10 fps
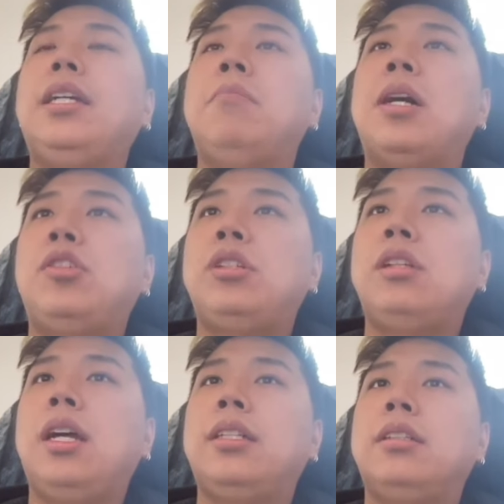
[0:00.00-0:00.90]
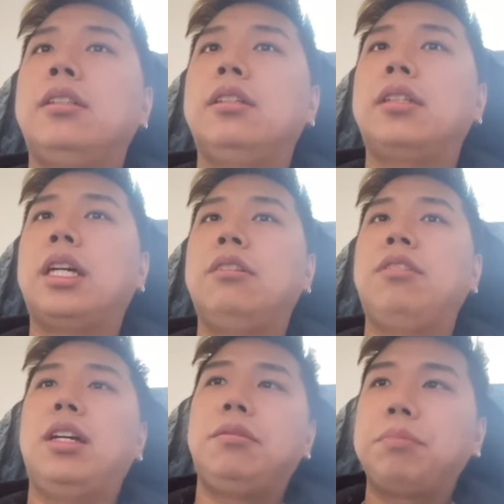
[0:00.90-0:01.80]
imagine like the kind of
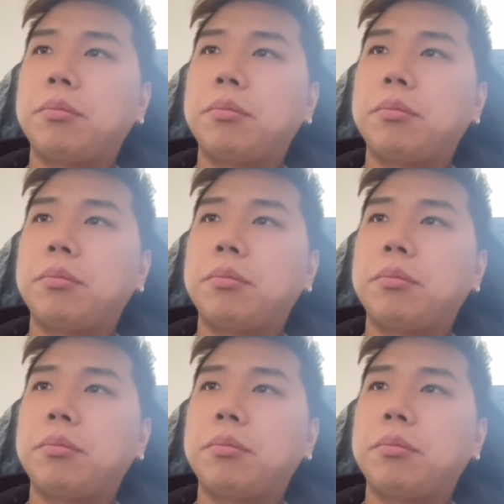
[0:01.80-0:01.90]
like